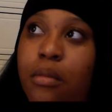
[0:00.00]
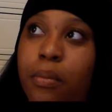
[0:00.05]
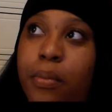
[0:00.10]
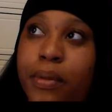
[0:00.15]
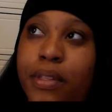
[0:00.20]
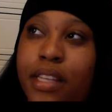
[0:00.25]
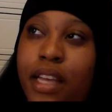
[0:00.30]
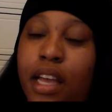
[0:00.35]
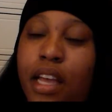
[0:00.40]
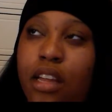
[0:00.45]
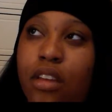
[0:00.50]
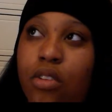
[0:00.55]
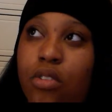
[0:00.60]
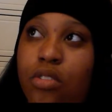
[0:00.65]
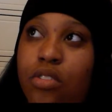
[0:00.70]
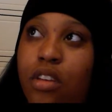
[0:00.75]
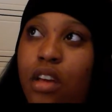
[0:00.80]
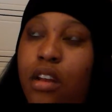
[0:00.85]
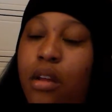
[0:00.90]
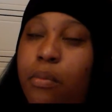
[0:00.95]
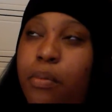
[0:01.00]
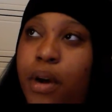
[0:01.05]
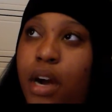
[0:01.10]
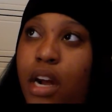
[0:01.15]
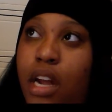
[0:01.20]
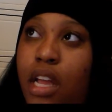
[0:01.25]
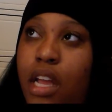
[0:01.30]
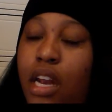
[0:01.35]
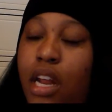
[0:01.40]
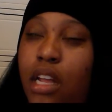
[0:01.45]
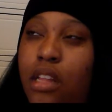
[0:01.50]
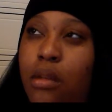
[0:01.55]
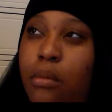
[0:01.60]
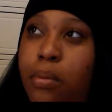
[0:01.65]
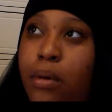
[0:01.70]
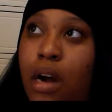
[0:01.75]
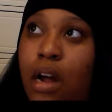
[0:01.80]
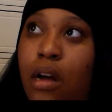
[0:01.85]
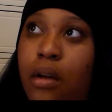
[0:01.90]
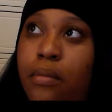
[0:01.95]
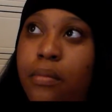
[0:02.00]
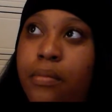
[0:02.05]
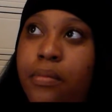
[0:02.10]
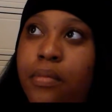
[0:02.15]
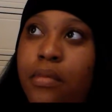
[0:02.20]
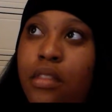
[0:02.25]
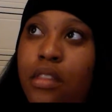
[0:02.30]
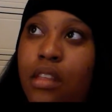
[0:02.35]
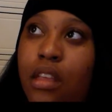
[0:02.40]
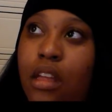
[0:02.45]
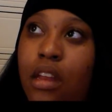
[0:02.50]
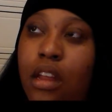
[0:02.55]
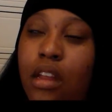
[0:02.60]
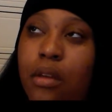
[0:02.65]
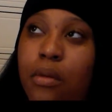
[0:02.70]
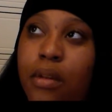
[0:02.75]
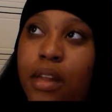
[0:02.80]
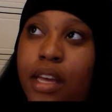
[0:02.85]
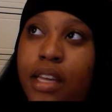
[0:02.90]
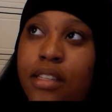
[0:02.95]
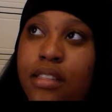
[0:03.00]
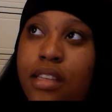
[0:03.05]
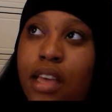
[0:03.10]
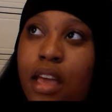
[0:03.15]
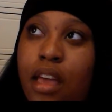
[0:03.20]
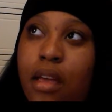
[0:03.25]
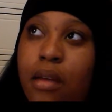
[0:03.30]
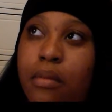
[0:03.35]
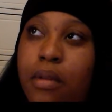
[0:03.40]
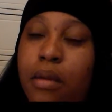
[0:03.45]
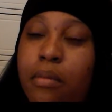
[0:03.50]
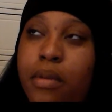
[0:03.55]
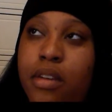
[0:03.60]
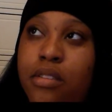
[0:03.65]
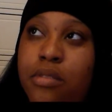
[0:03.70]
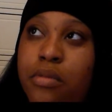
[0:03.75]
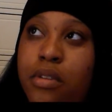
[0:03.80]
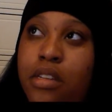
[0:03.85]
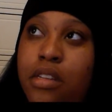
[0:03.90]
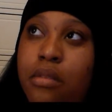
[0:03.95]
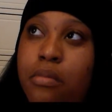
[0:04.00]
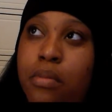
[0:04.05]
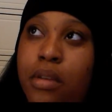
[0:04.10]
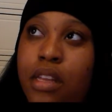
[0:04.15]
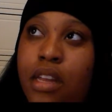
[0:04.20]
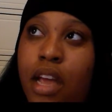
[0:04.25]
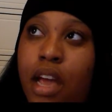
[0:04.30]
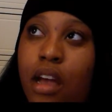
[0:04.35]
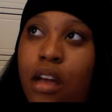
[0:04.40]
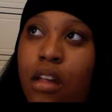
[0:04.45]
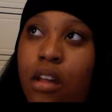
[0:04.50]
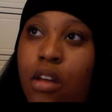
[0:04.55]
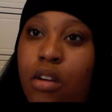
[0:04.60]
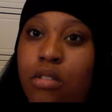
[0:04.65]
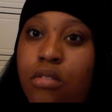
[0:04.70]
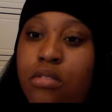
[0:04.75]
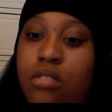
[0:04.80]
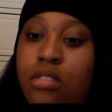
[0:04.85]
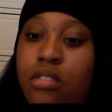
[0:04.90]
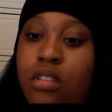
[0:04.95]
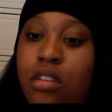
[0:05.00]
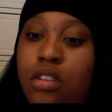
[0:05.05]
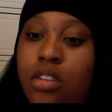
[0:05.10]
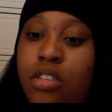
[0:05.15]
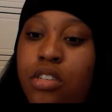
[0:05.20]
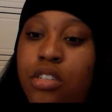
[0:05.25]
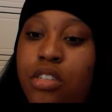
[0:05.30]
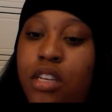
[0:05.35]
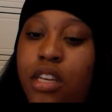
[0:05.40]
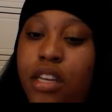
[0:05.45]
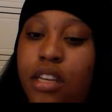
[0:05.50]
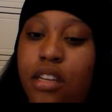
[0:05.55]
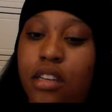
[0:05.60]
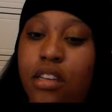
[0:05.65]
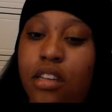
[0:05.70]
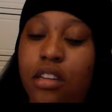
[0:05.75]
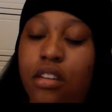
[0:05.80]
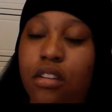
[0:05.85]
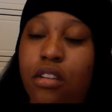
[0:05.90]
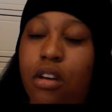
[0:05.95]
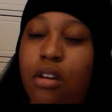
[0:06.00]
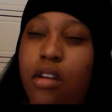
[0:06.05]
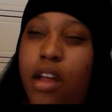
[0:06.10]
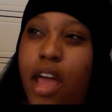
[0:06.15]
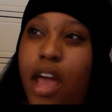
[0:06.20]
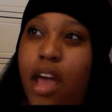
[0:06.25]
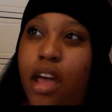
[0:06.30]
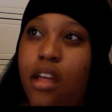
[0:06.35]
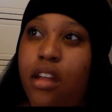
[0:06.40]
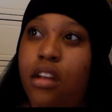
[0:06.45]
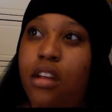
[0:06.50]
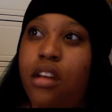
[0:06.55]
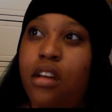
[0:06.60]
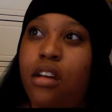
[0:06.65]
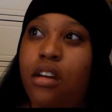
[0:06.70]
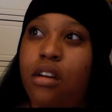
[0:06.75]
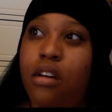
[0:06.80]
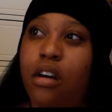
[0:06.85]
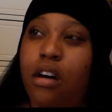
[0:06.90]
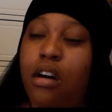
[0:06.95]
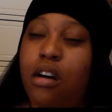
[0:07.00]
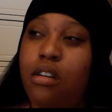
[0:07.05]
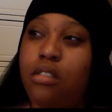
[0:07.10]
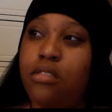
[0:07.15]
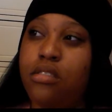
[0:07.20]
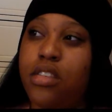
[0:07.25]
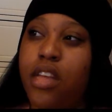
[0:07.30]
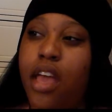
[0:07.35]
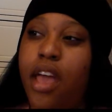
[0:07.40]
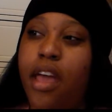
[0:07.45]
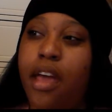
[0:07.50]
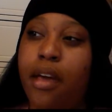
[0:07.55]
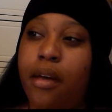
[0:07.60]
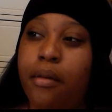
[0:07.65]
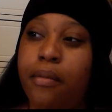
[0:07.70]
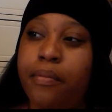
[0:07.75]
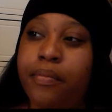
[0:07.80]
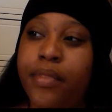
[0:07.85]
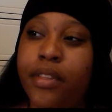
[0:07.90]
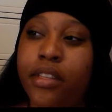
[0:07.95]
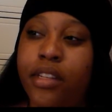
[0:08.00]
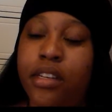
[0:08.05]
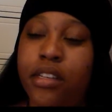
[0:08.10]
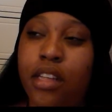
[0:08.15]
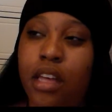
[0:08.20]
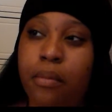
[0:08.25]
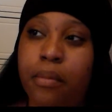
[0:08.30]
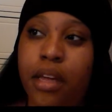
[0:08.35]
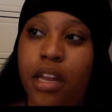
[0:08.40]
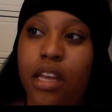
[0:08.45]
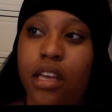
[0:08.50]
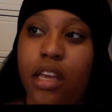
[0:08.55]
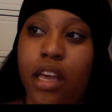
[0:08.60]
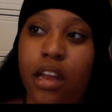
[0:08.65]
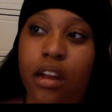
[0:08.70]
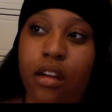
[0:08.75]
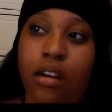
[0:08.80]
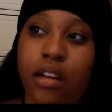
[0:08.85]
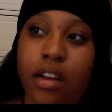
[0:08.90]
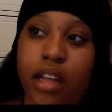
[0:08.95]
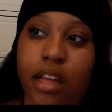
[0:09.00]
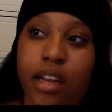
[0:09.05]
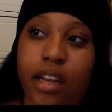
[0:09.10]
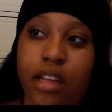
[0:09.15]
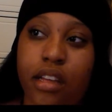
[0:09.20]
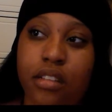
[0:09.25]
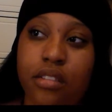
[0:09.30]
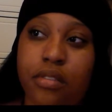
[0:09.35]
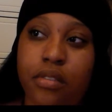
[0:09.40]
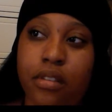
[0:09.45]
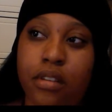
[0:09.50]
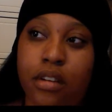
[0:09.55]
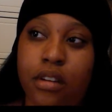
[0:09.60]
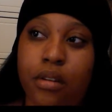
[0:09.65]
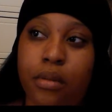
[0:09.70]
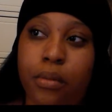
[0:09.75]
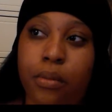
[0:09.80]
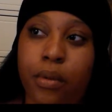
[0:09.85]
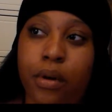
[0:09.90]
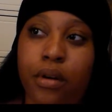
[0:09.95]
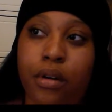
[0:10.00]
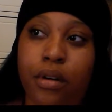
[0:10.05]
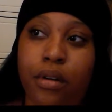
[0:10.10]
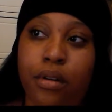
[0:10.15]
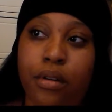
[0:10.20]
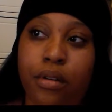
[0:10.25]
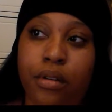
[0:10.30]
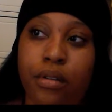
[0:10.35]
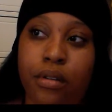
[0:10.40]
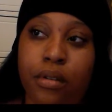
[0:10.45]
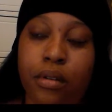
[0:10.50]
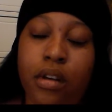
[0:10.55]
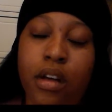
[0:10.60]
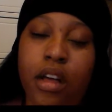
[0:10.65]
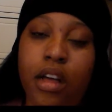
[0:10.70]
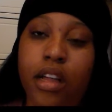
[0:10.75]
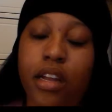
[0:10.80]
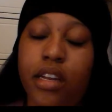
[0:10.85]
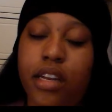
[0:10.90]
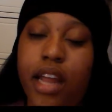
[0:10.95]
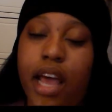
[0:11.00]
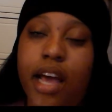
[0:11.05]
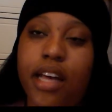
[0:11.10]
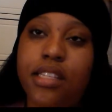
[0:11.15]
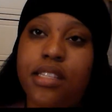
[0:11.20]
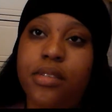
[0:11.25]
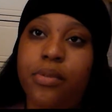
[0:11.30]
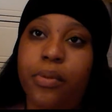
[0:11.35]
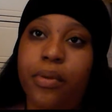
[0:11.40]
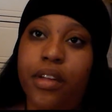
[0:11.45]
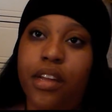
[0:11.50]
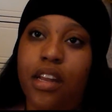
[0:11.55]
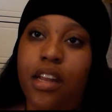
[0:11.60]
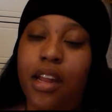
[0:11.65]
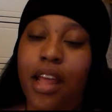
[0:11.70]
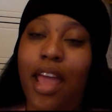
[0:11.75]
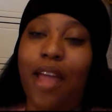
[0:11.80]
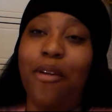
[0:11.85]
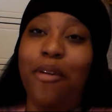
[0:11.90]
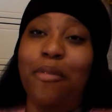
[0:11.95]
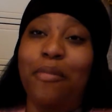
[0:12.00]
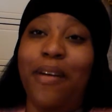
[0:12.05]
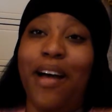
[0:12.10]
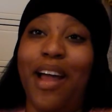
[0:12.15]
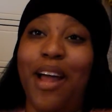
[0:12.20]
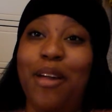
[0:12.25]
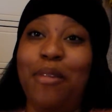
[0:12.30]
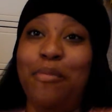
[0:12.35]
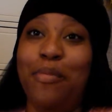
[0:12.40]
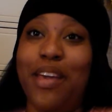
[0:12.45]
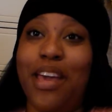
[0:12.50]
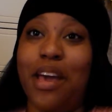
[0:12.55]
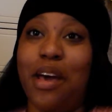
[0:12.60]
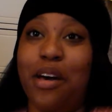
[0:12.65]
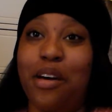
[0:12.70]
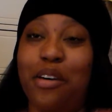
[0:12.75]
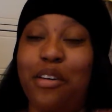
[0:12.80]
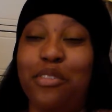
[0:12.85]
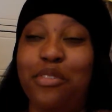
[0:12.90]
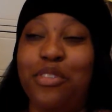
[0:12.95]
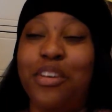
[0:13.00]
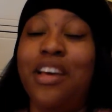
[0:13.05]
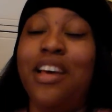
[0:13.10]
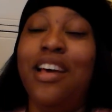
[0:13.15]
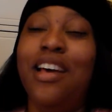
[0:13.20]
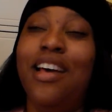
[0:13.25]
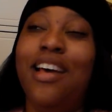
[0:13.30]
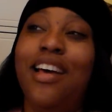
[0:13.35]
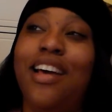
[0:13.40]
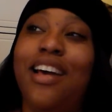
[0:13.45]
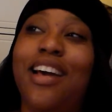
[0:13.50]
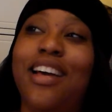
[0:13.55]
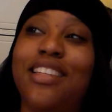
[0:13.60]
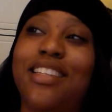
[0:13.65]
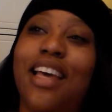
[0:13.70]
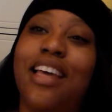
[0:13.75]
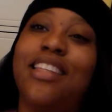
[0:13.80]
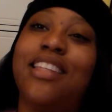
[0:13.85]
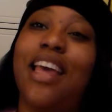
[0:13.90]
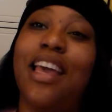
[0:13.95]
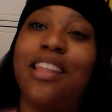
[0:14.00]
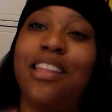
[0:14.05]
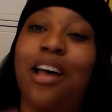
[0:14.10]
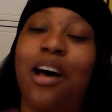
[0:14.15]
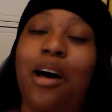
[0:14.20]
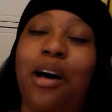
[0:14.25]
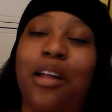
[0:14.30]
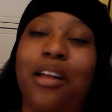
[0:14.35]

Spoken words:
but then you saw them partying at the prom and then you were like, damn, they must really be that close. Shit, didn't know that. Oh damn, they better get it on that dance floor. Whoa, that's what they remind me of, because it's like